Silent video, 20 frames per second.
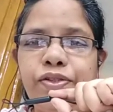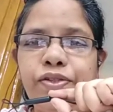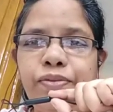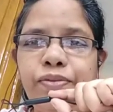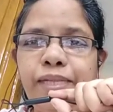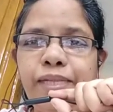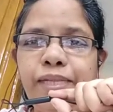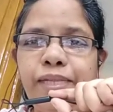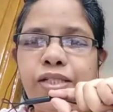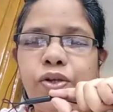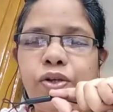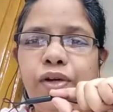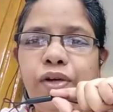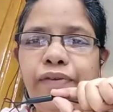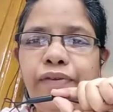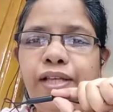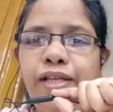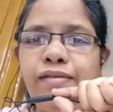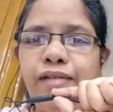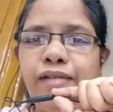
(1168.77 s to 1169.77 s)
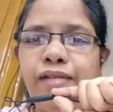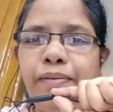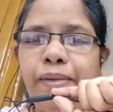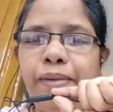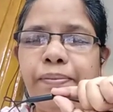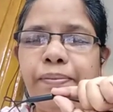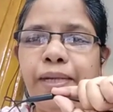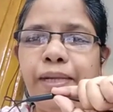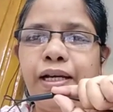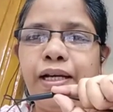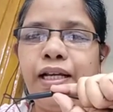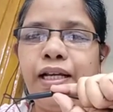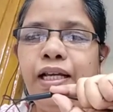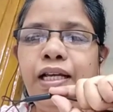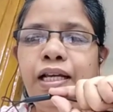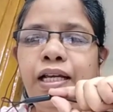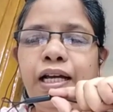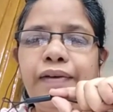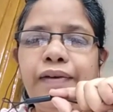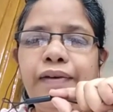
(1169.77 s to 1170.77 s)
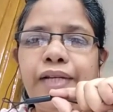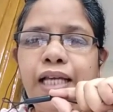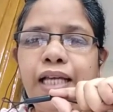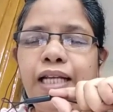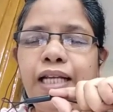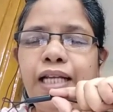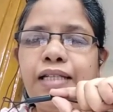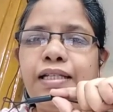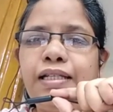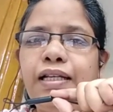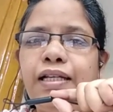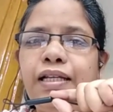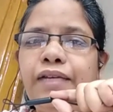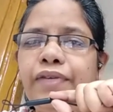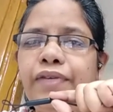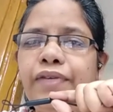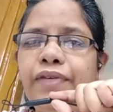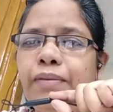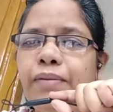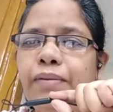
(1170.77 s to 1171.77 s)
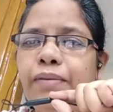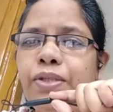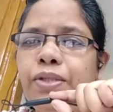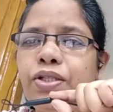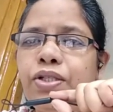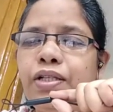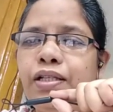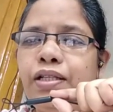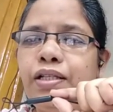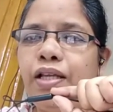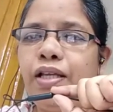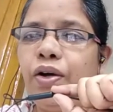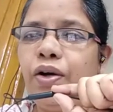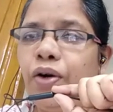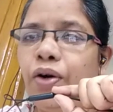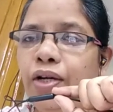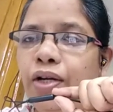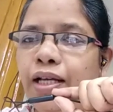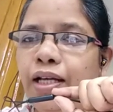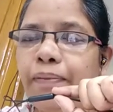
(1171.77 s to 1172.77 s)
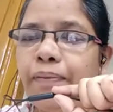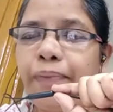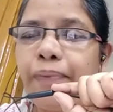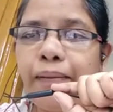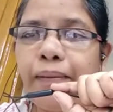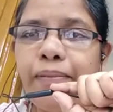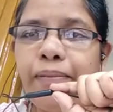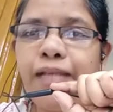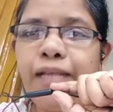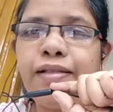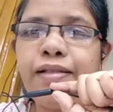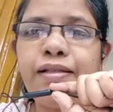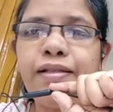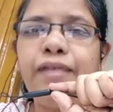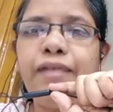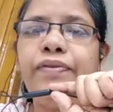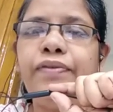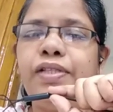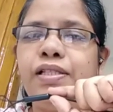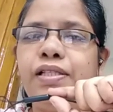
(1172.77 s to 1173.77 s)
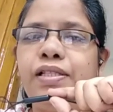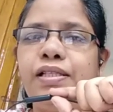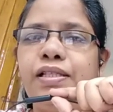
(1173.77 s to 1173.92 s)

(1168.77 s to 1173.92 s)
You must always remember our collector, our commissioner, they all are public servants.